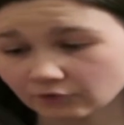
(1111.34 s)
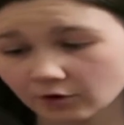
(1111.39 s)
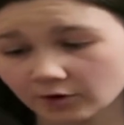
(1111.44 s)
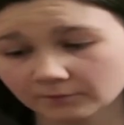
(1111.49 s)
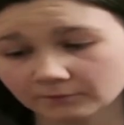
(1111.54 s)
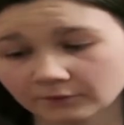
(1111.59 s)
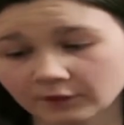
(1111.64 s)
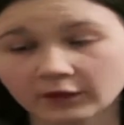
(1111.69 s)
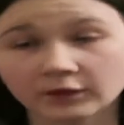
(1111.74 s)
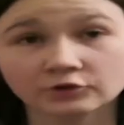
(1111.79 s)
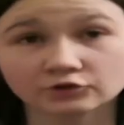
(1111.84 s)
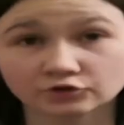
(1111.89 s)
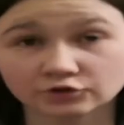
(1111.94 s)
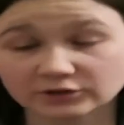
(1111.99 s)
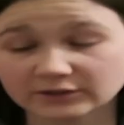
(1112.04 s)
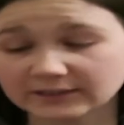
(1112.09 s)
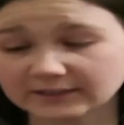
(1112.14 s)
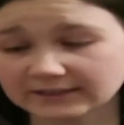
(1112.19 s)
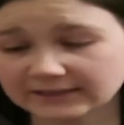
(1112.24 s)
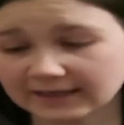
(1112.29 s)
Ron
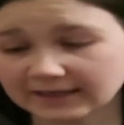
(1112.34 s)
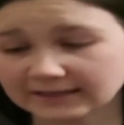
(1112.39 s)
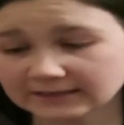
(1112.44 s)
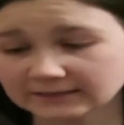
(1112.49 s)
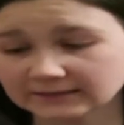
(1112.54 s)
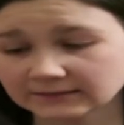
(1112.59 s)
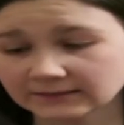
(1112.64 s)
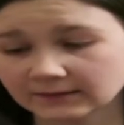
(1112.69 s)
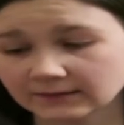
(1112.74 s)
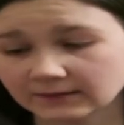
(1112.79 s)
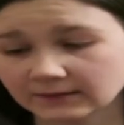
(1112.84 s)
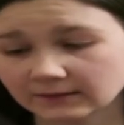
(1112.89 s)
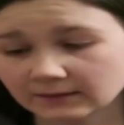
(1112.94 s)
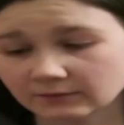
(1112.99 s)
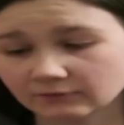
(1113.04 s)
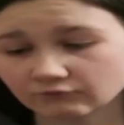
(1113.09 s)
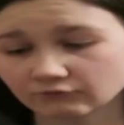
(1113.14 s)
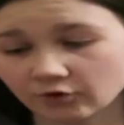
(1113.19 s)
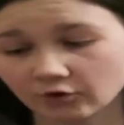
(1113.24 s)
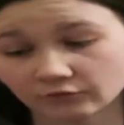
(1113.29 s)
just in case
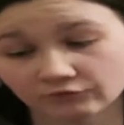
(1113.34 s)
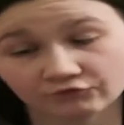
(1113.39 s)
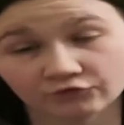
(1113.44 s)
Ron